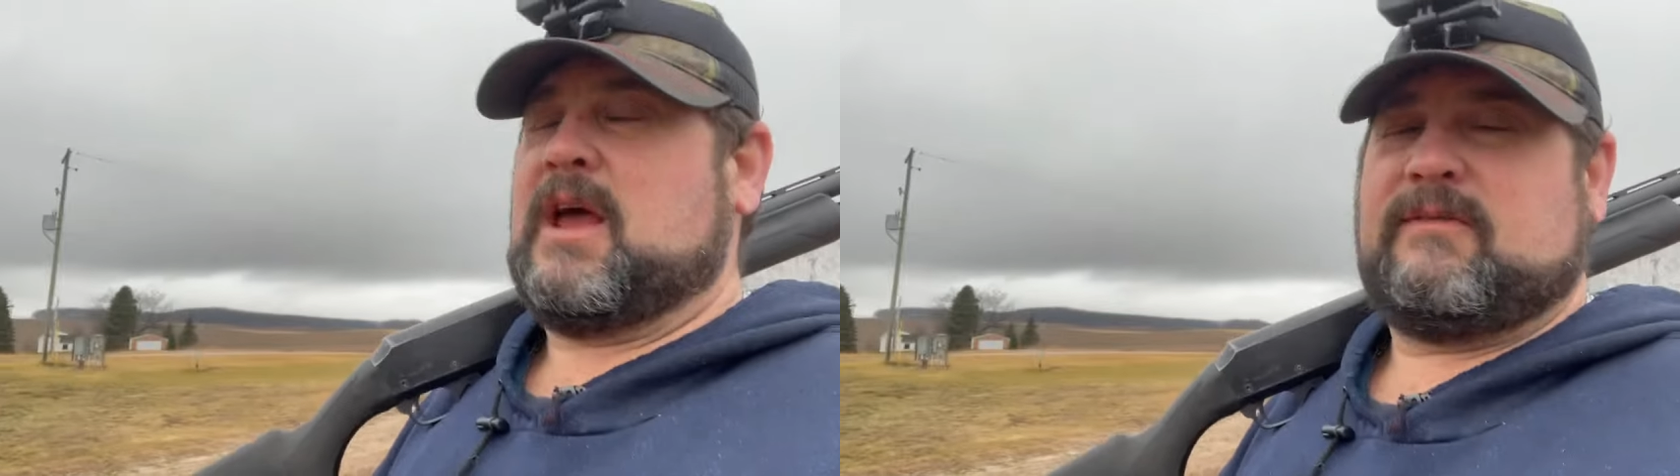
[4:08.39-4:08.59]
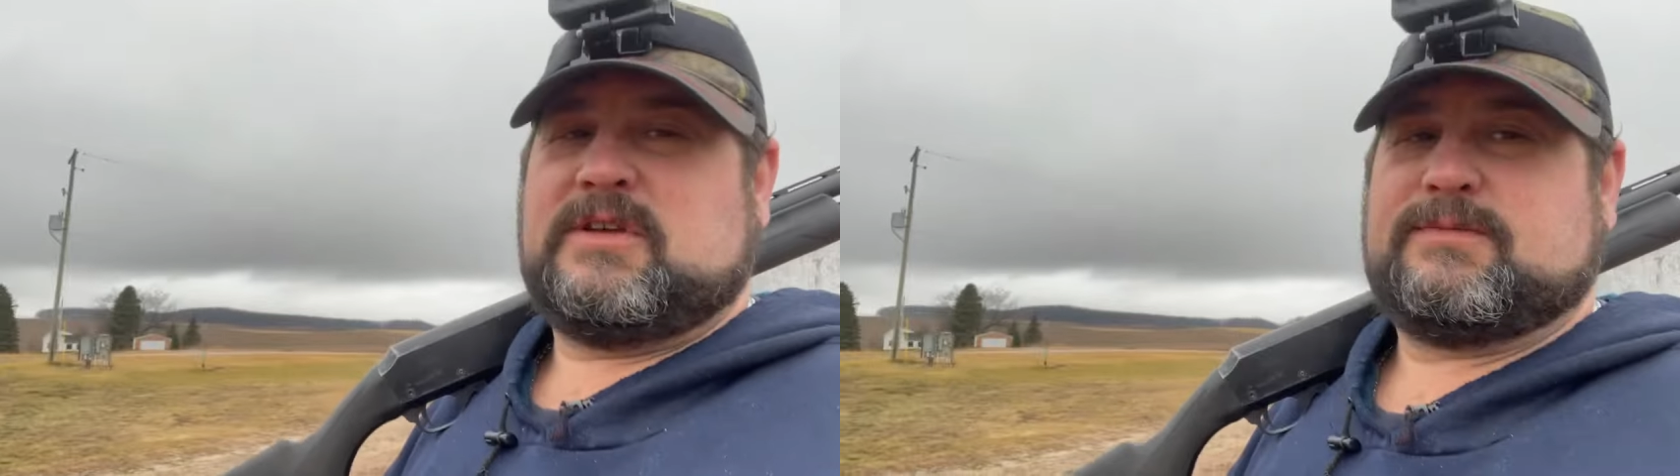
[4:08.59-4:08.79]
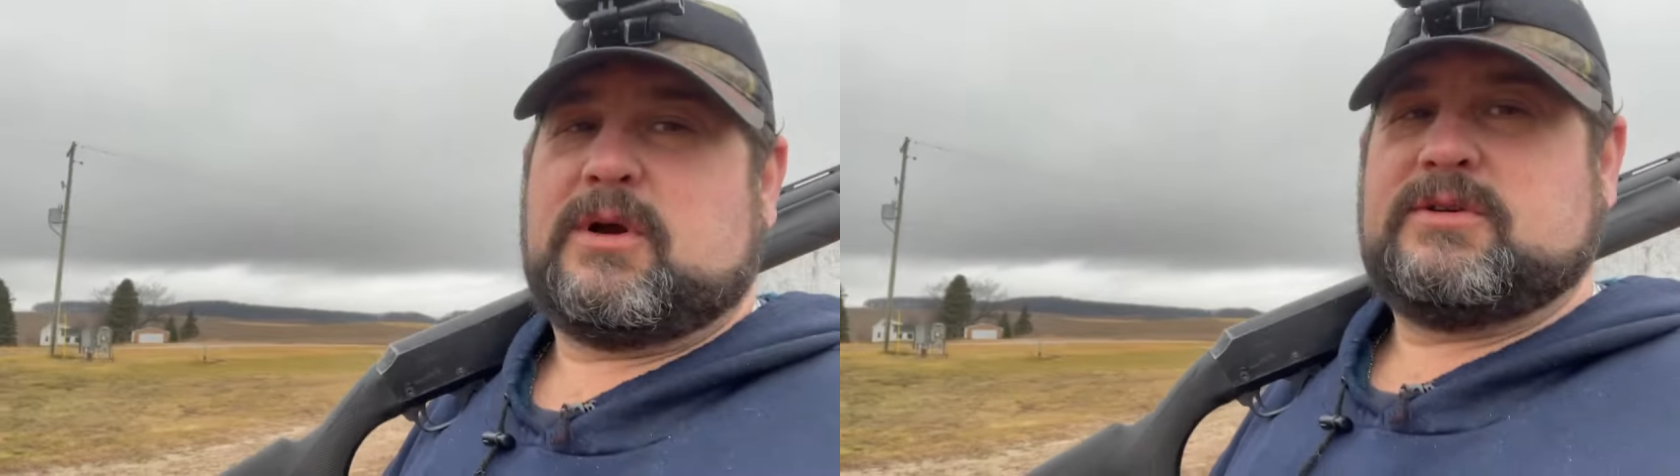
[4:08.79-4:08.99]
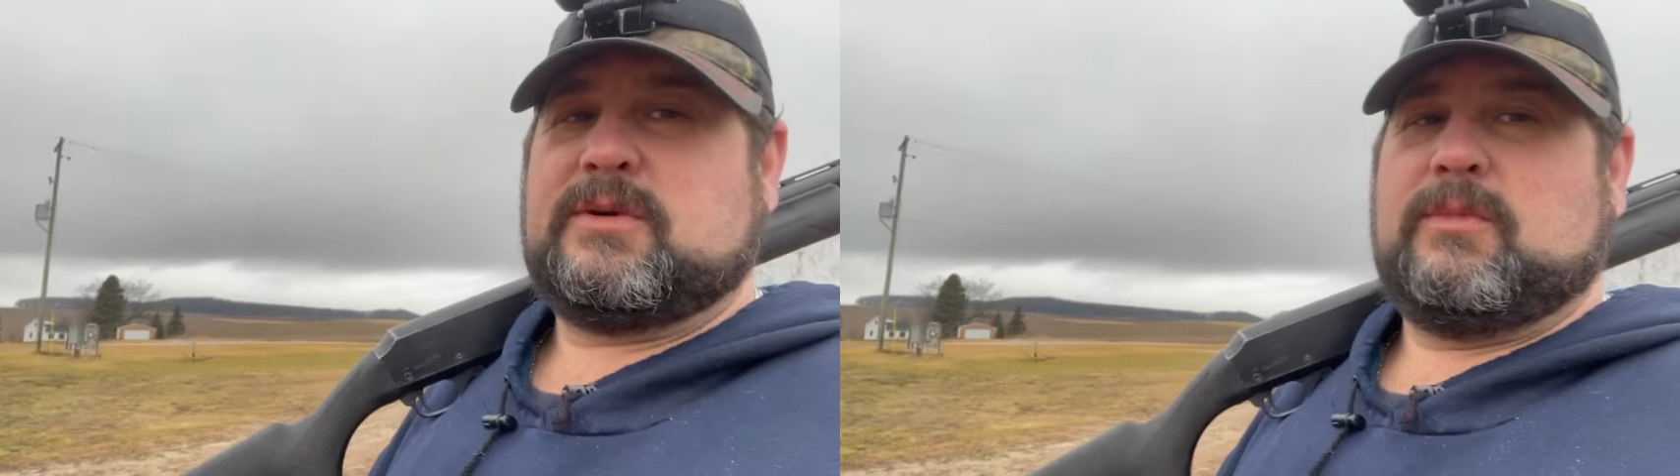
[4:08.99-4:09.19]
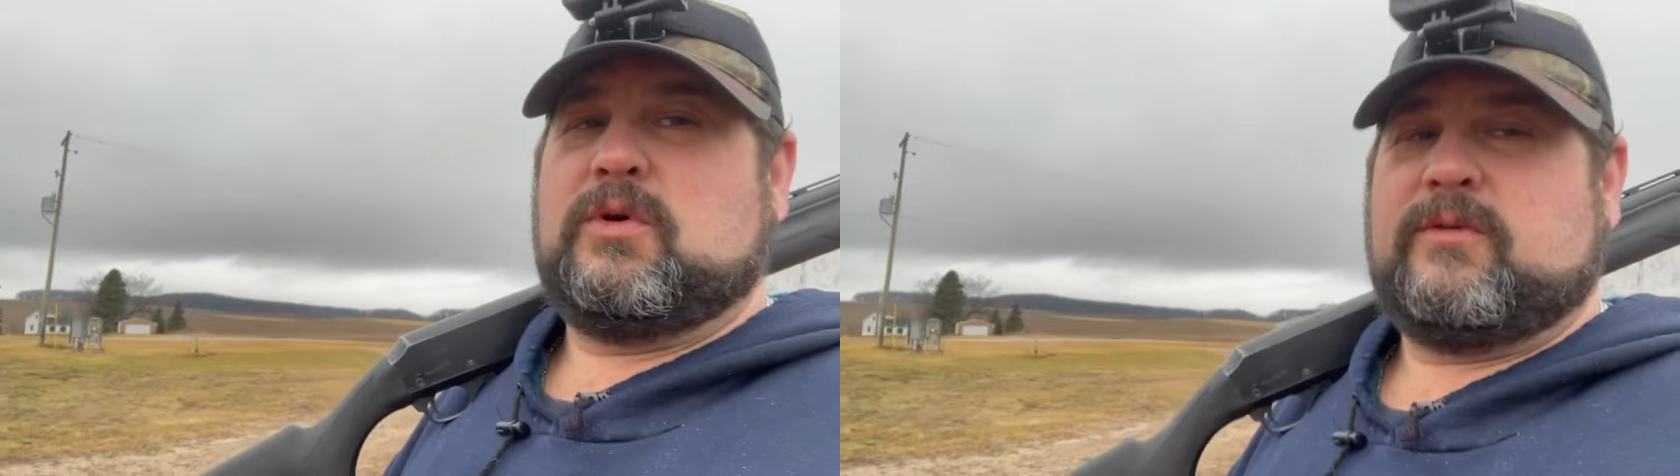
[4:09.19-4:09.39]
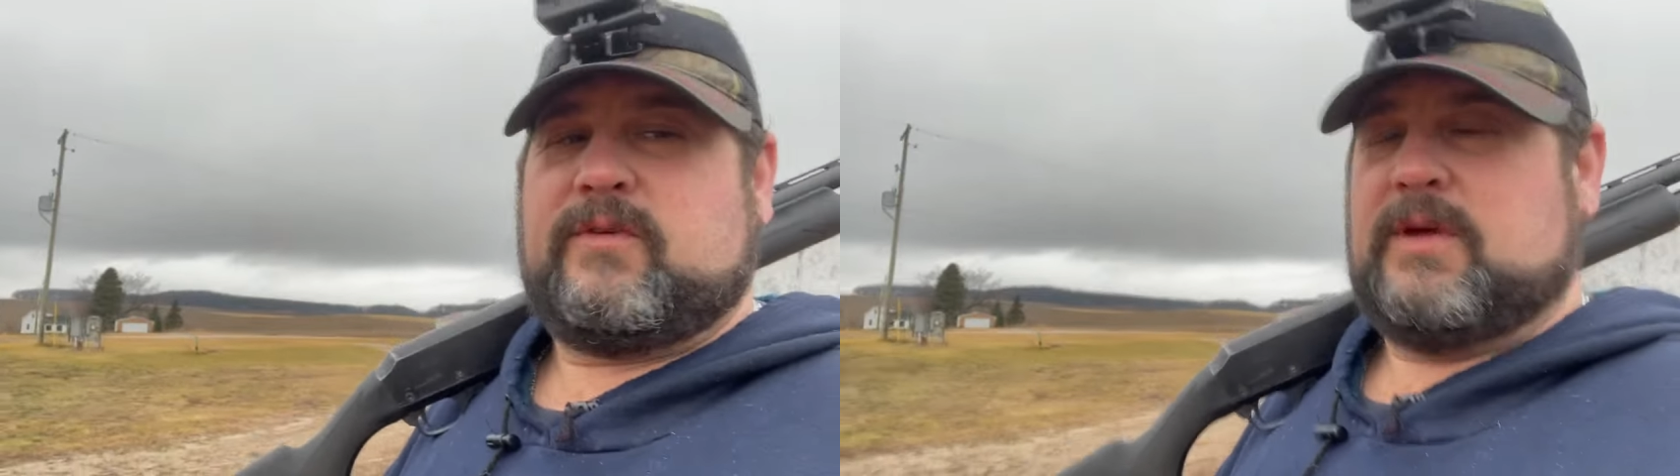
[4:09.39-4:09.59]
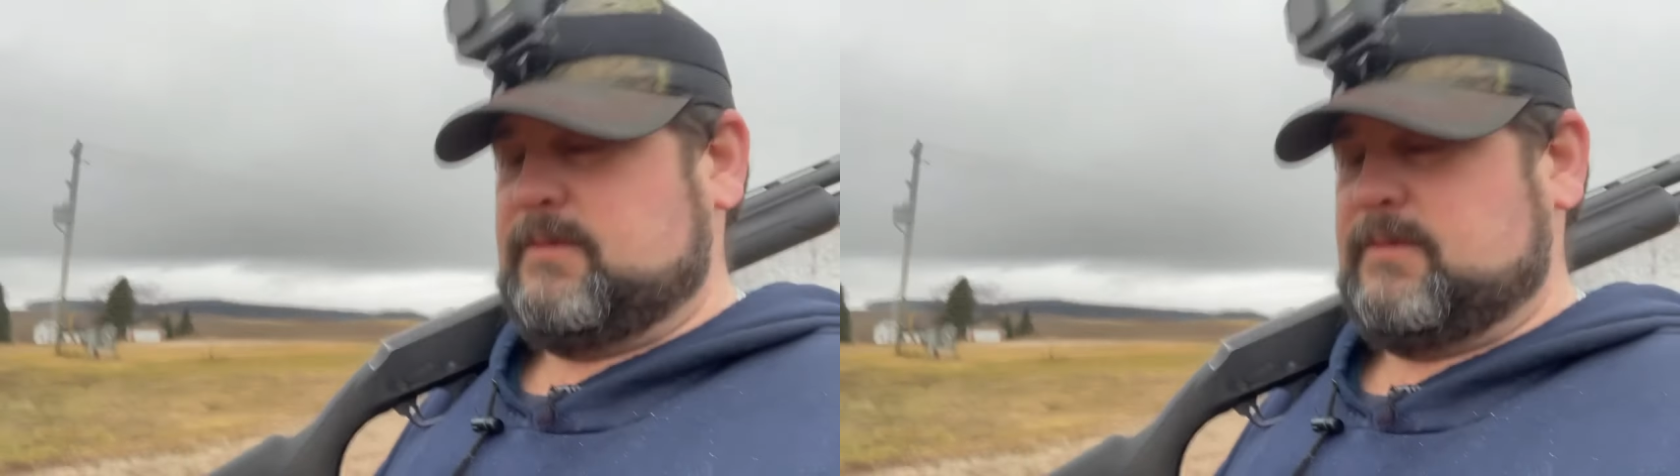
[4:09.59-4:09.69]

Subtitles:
have these birds removed.